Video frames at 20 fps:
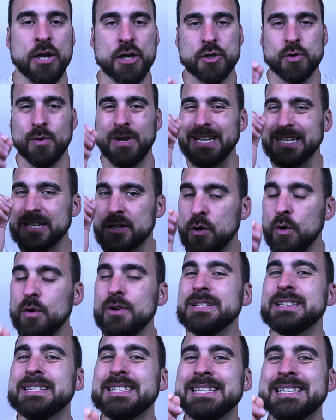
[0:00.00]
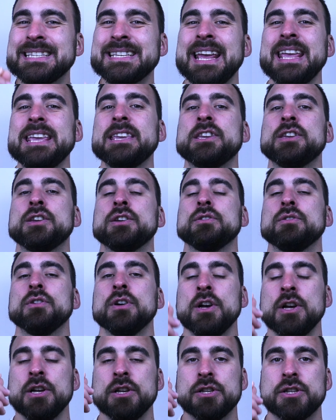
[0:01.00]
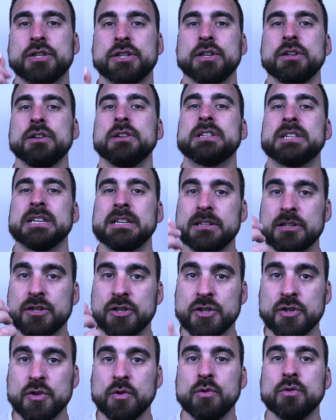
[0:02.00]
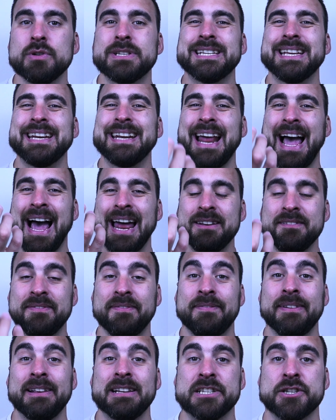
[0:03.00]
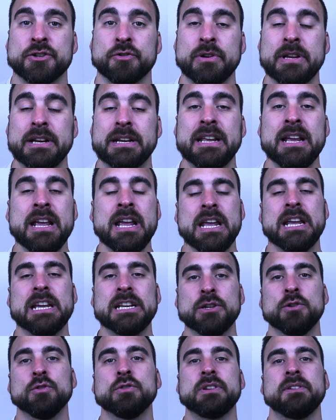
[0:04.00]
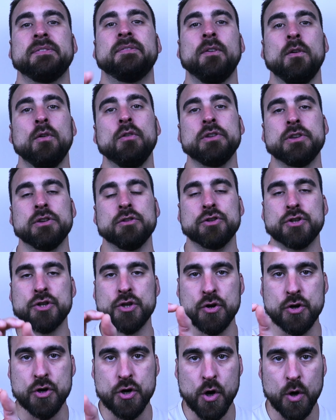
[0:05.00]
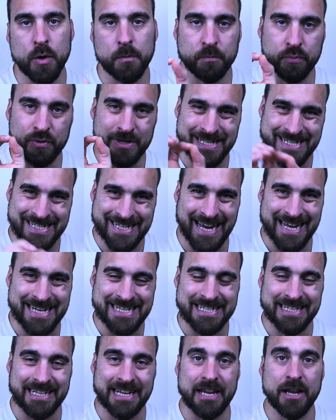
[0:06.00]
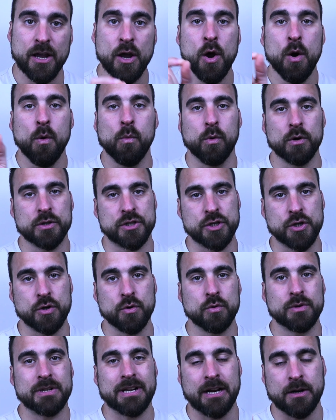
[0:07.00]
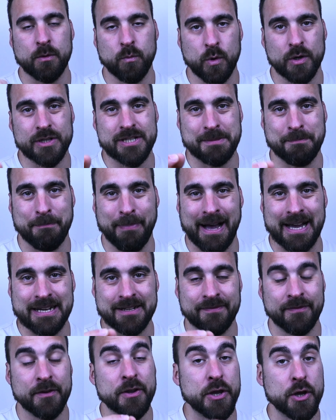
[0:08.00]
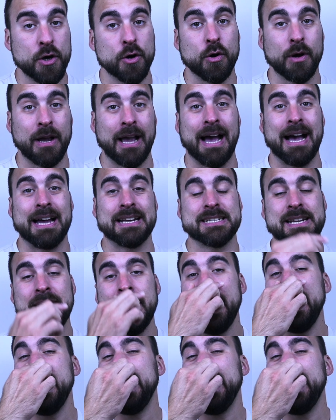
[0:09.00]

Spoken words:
So it's going to take you certain sorting and filtering in order for you to know precisely what's good and what's bad for your cat.